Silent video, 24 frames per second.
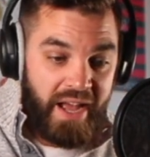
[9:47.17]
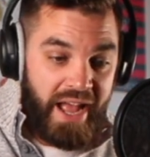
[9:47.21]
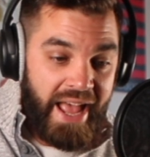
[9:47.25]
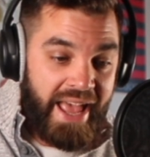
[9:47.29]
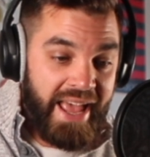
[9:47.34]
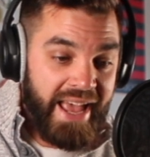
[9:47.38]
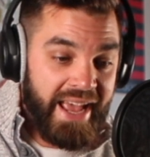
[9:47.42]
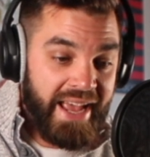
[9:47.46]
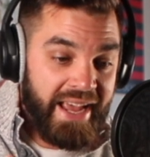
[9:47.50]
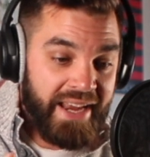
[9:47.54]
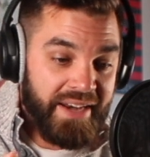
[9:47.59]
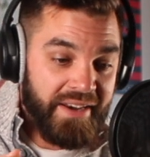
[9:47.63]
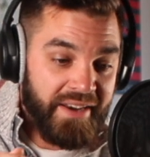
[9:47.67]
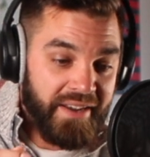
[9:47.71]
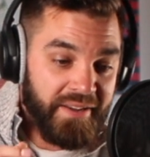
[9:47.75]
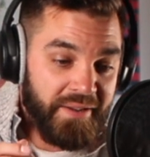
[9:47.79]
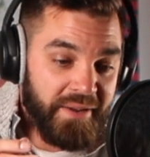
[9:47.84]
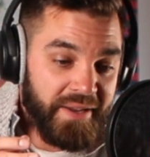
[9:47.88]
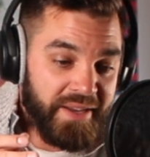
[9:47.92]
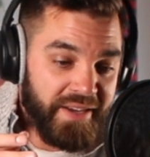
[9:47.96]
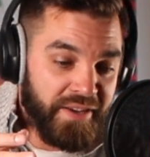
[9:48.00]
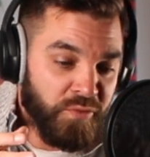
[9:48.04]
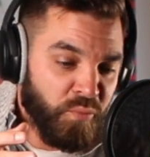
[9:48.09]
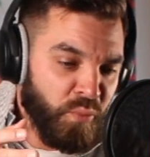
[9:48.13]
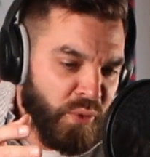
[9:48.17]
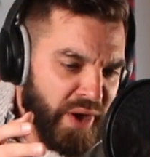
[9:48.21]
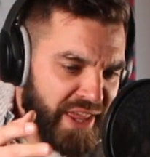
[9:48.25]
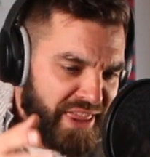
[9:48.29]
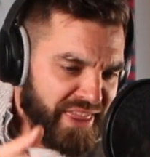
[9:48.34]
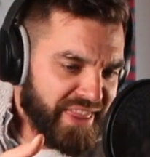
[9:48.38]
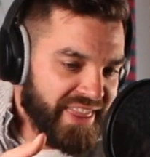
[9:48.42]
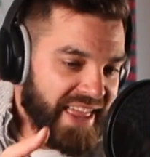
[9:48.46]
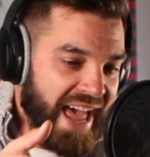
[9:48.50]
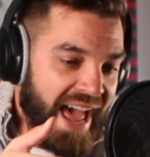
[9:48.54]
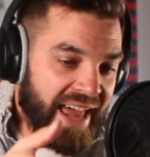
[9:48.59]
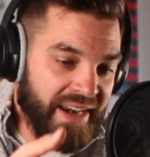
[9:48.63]
and with
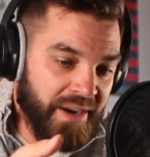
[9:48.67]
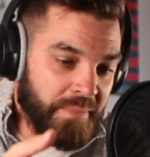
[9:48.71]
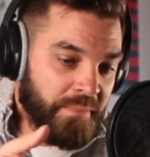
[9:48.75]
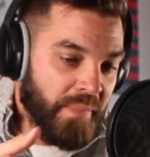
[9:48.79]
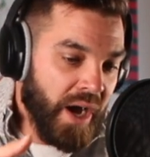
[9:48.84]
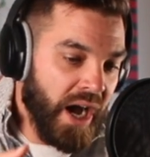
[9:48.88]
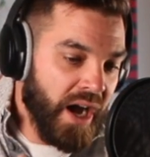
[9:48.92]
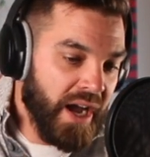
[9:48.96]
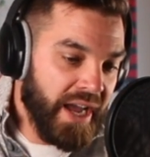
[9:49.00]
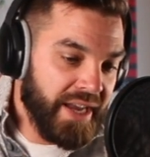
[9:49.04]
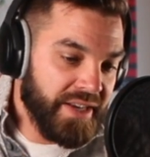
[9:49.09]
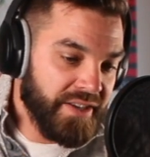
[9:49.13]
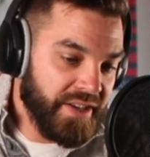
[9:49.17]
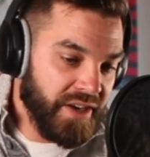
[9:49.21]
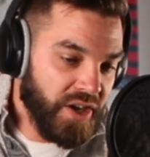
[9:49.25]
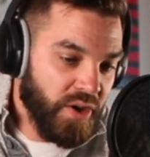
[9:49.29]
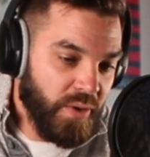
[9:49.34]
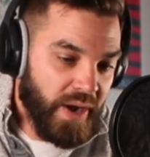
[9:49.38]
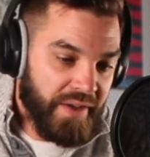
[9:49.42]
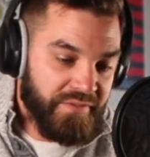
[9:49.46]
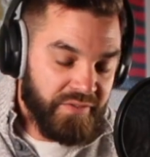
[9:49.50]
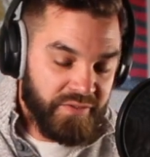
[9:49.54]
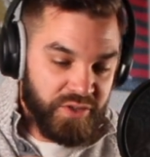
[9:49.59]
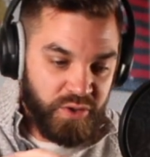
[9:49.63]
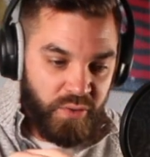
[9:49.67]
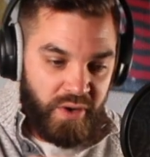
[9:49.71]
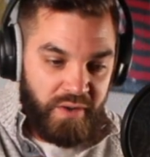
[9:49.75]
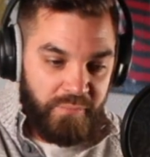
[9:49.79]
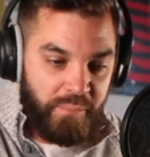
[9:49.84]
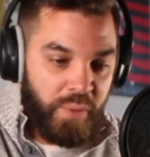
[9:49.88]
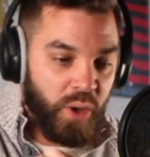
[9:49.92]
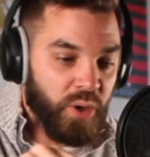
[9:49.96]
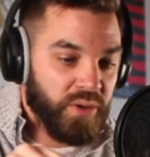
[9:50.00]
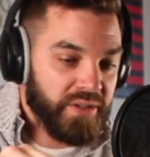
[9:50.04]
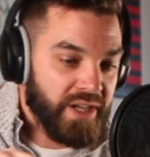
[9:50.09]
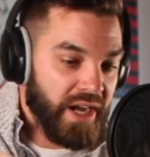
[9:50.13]
that in mind you know i've sort of
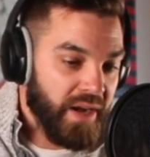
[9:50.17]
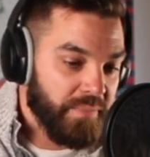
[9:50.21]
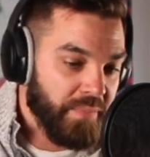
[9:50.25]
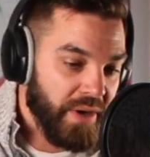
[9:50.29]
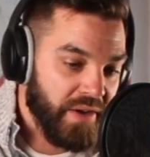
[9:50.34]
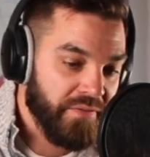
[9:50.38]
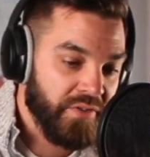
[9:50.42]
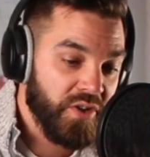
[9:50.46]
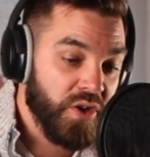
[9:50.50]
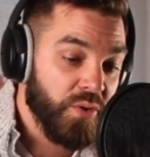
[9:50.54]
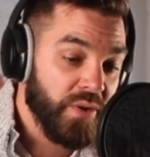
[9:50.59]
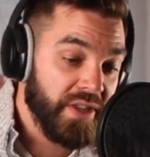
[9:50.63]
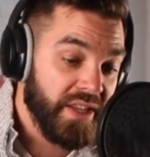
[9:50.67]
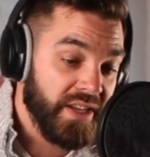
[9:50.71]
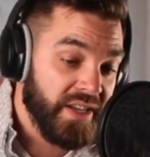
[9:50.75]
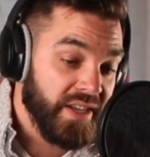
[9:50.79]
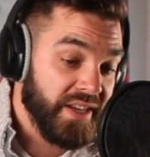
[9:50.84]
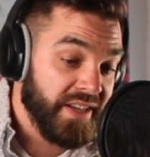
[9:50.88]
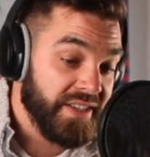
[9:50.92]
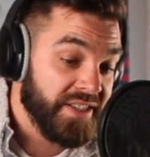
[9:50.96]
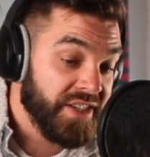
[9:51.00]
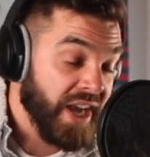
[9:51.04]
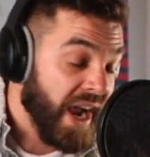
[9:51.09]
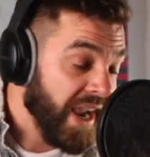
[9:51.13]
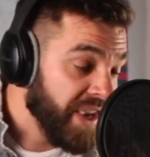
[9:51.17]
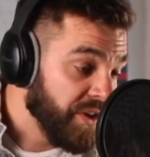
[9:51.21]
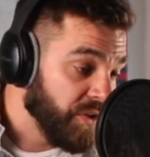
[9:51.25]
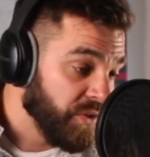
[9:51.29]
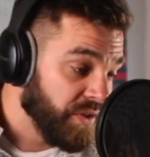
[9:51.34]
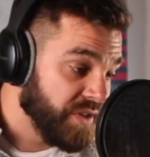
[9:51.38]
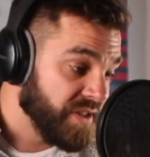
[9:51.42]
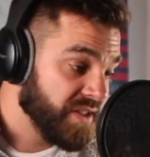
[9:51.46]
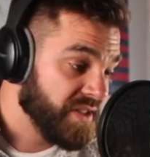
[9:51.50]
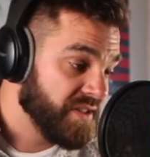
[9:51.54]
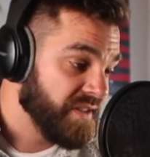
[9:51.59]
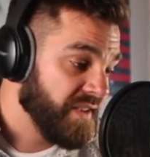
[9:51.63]
pulled up a few of the
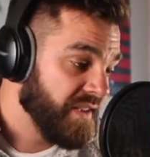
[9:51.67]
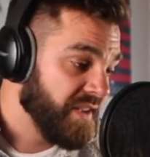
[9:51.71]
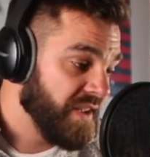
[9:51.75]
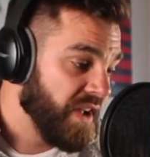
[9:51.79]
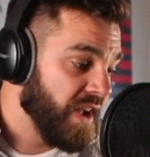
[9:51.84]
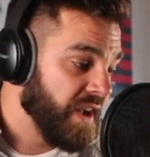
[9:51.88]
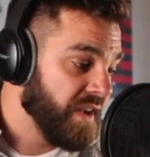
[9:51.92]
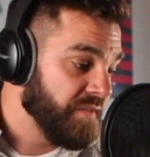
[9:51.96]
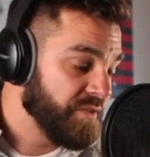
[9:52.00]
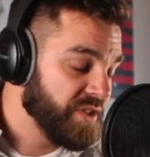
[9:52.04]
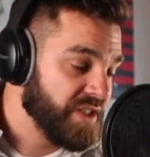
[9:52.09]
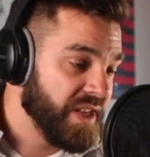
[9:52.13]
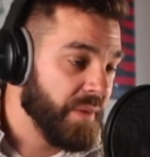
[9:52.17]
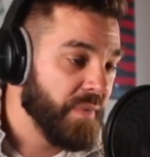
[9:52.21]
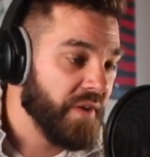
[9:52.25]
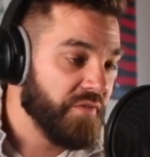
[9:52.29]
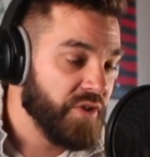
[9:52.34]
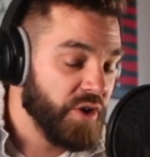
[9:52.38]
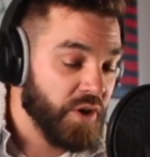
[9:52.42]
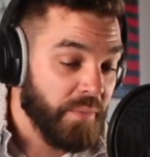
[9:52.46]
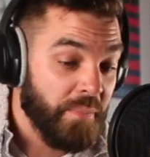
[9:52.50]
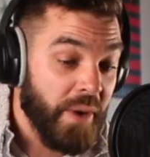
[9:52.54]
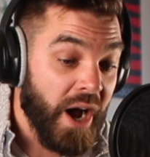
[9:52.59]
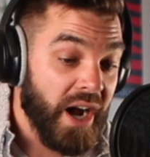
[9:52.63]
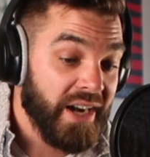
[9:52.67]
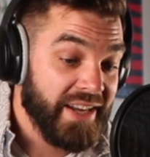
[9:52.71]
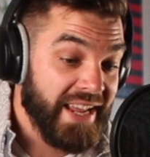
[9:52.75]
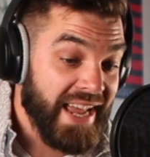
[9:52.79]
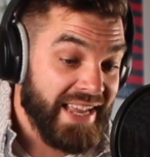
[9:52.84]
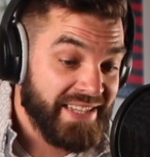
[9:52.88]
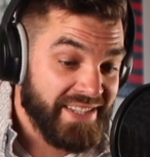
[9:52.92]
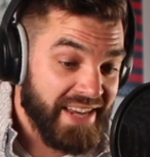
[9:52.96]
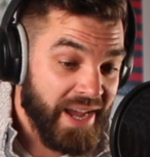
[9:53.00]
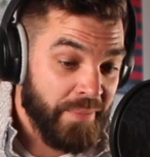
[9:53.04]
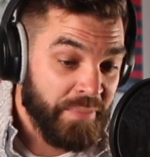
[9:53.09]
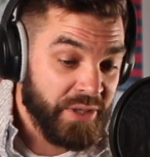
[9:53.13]
titles of some of your
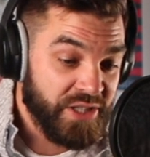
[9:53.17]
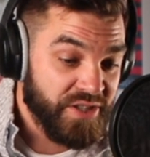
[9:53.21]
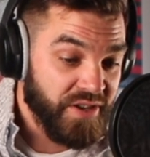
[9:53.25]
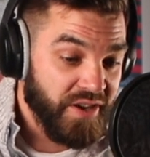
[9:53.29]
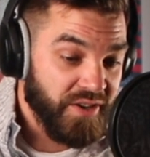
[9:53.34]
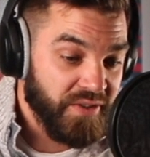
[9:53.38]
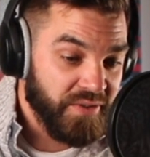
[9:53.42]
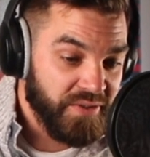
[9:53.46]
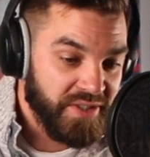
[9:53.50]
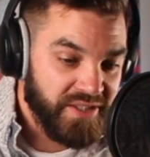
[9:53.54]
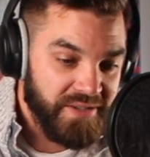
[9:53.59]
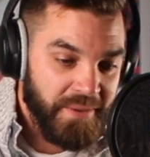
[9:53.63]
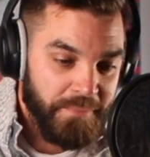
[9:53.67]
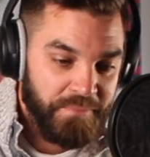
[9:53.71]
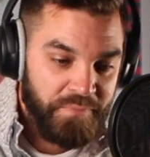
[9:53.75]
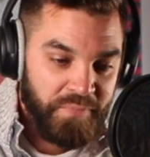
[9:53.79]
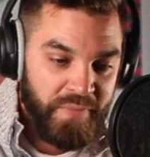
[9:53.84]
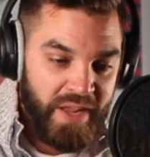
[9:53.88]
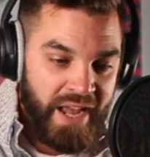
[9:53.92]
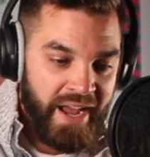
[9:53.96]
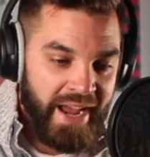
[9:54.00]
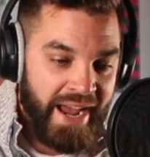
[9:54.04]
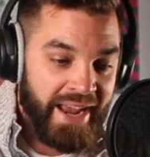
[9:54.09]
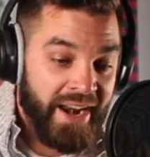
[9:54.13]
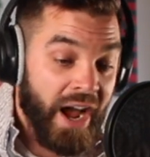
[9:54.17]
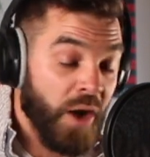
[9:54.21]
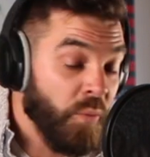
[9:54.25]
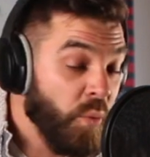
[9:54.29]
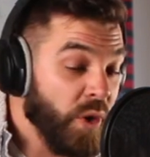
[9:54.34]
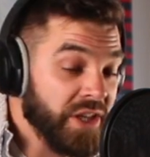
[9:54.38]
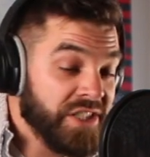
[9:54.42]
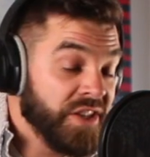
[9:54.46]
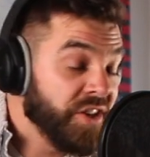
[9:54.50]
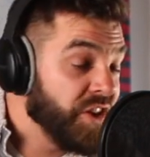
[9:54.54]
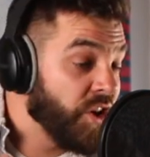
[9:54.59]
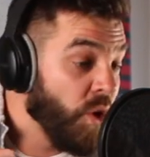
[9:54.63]
podcast episodes. And I
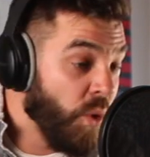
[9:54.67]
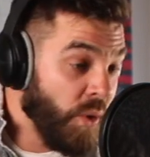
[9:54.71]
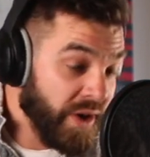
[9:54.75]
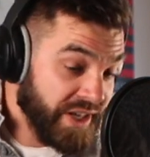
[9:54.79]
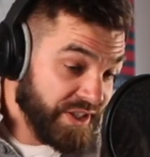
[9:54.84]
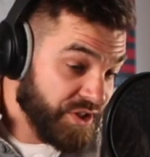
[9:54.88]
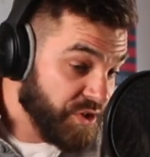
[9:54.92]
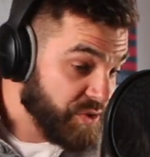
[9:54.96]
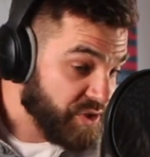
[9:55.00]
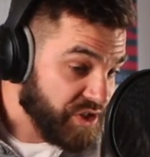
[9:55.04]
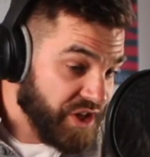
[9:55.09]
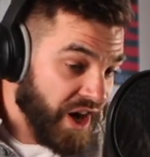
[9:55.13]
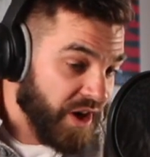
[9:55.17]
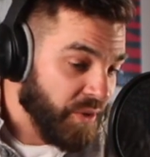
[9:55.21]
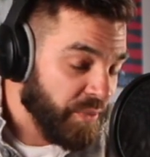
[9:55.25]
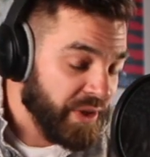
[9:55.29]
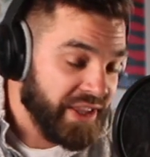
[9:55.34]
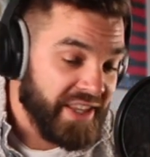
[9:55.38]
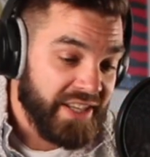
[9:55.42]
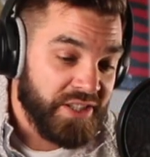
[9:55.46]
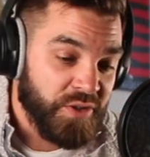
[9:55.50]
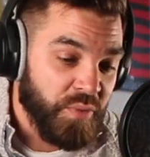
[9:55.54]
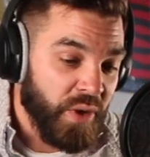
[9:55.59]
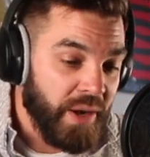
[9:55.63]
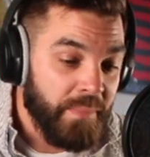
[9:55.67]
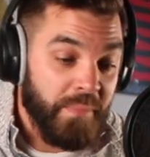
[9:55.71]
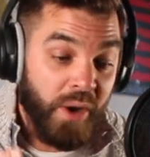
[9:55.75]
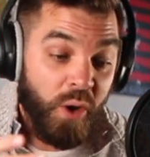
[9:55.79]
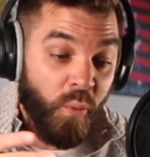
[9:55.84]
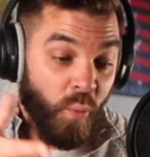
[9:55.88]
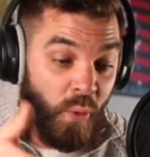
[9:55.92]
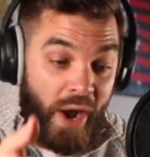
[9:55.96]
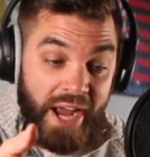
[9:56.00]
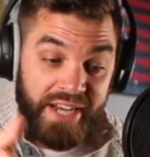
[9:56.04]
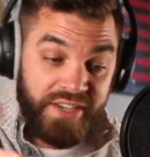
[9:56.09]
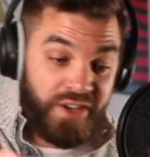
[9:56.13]
wasn't going to start with this one,
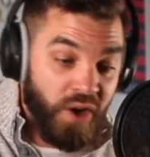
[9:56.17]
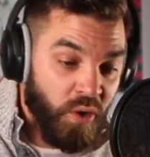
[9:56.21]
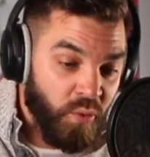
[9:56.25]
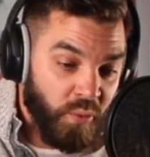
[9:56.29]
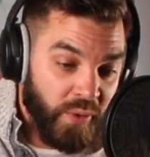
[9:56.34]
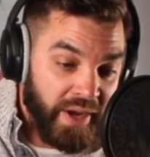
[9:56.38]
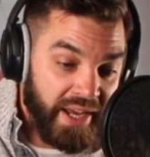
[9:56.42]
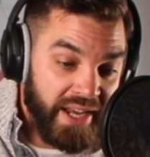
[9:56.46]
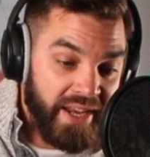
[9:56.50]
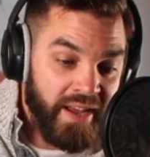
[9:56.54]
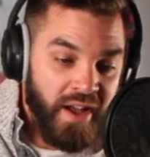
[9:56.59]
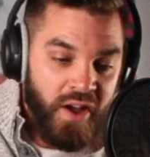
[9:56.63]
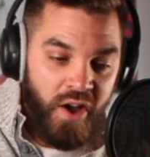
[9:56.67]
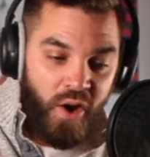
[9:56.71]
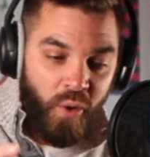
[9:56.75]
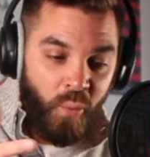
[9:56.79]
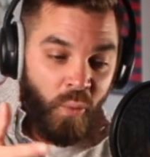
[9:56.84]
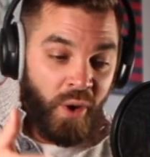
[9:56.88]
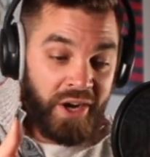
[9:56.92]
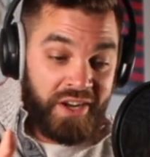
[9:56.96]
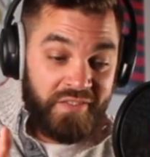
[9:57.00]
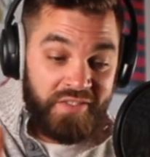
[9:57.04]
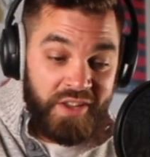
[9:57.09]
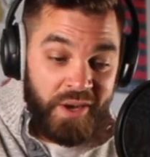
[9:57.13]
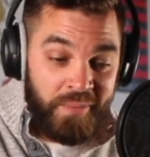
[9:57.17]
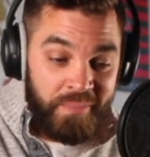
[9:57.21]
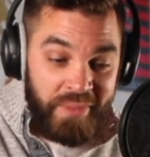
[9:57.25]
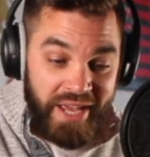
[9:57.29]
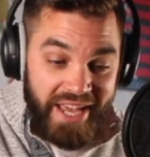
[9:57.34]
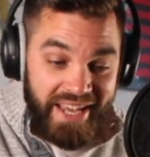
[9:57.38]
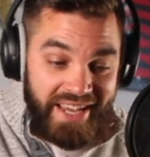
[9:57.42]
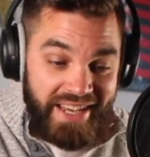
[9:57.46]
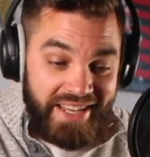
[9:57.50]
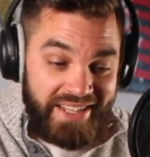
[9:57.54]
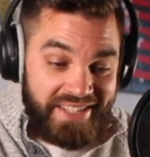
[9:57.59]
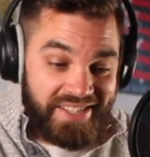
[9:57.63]
but why don't we? One of them
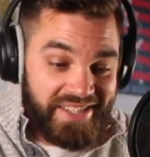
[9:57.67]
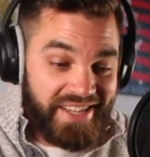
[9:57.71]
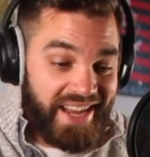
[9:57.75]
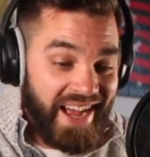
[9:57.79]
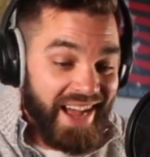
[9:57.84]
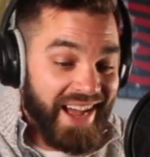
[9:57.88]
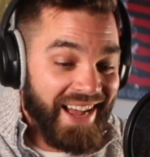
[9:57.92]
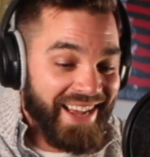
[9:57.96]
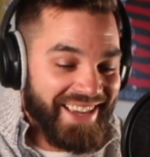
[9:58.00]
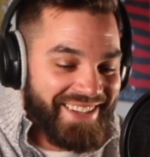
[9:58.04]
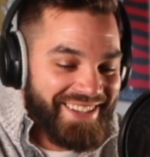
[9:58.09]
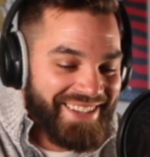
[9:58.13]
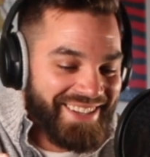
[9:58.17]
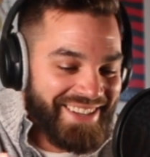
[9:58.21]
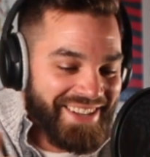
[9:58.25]
is uh,